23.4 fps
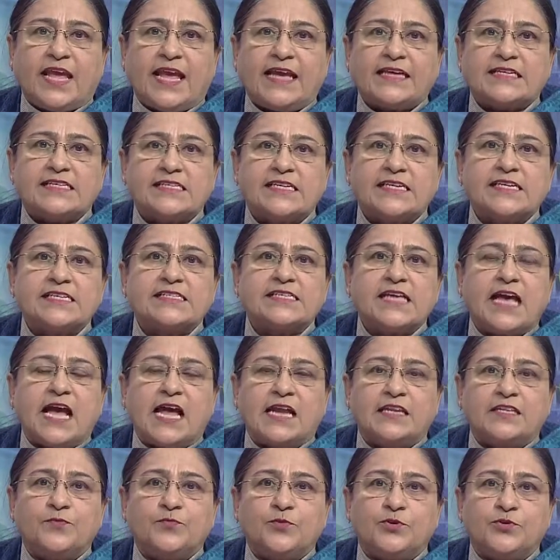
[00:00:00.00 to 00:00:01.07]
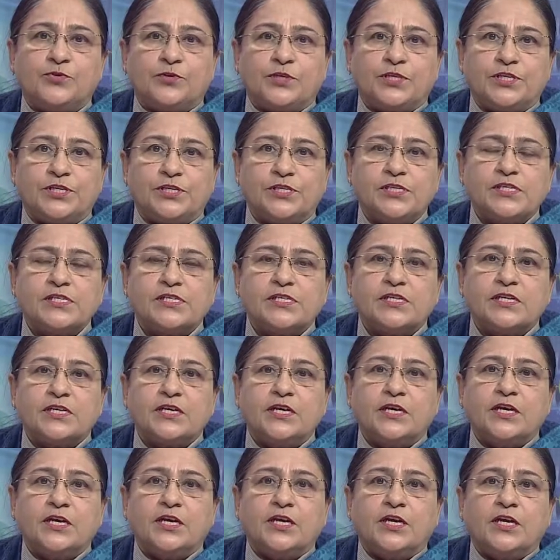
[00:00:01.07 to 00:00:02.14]
X-rays are the mutagens
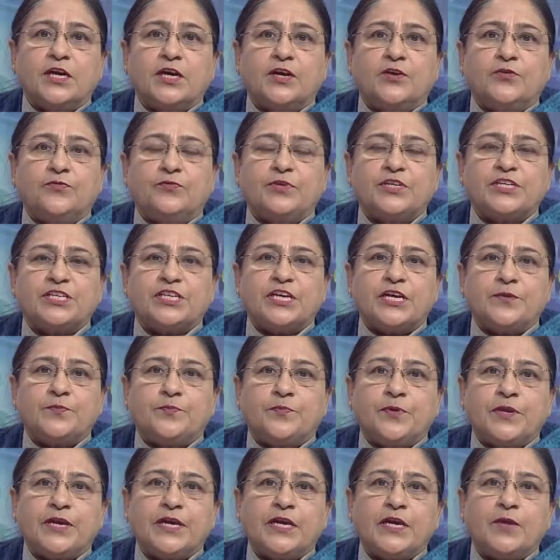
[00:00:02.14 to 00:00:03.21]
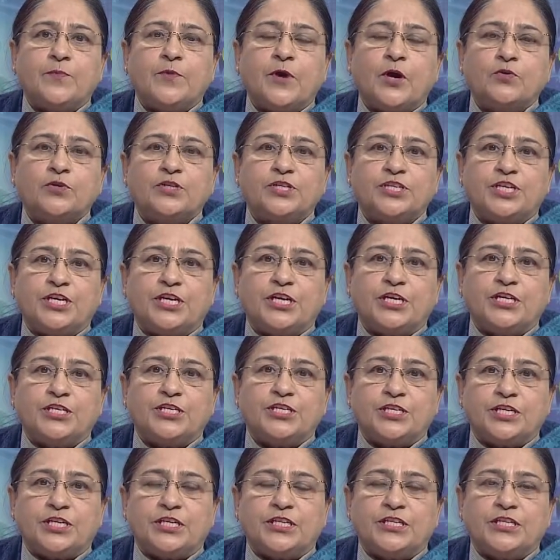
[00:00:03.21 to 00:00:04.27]
which can bring about
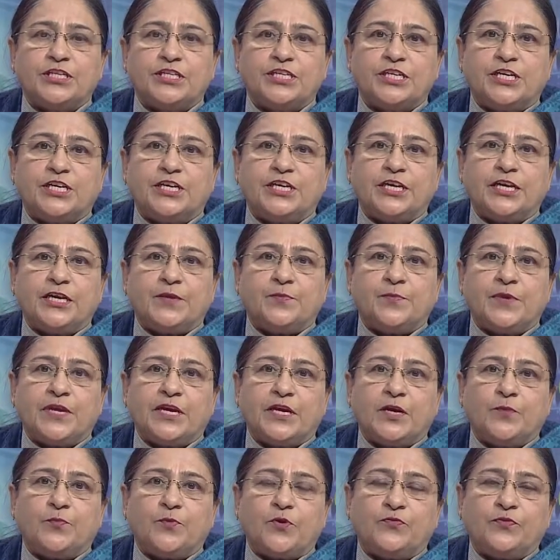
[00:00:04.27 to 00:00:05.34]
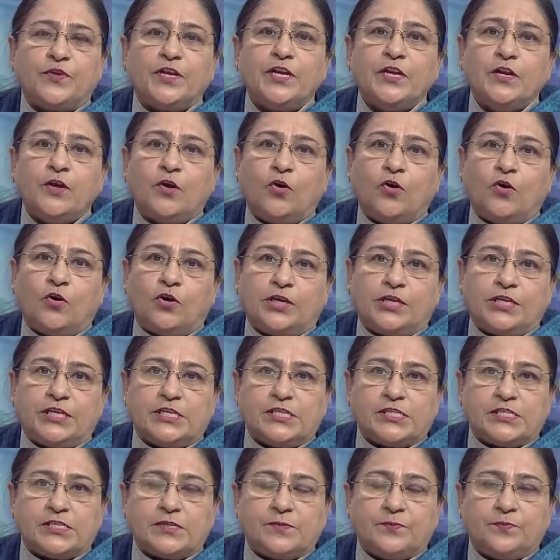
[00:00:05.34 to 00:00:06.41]
change in the genetic makeup of an
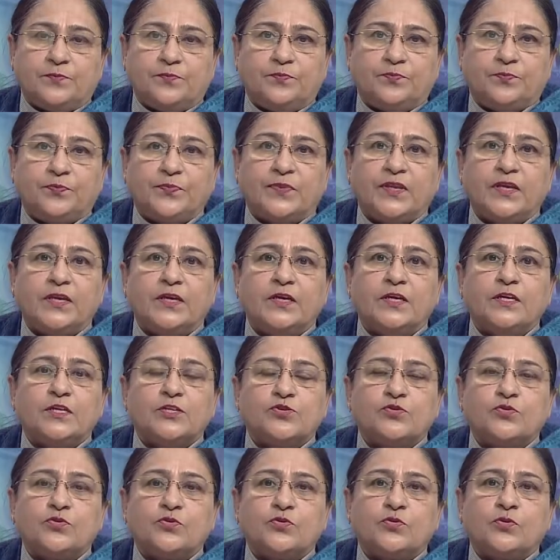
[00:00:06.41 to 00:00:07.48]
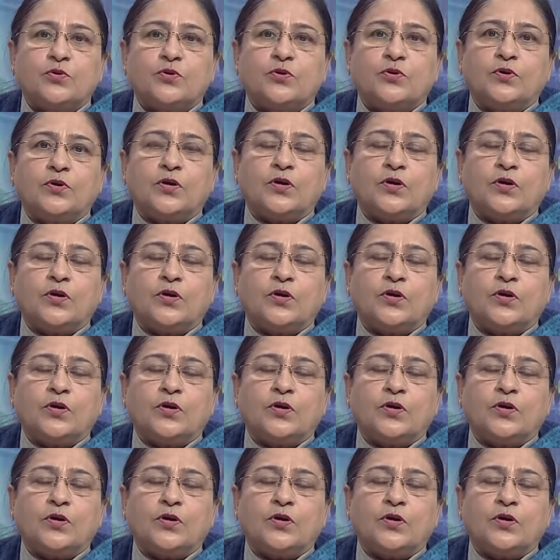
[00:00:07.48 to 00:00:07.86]
organism. So,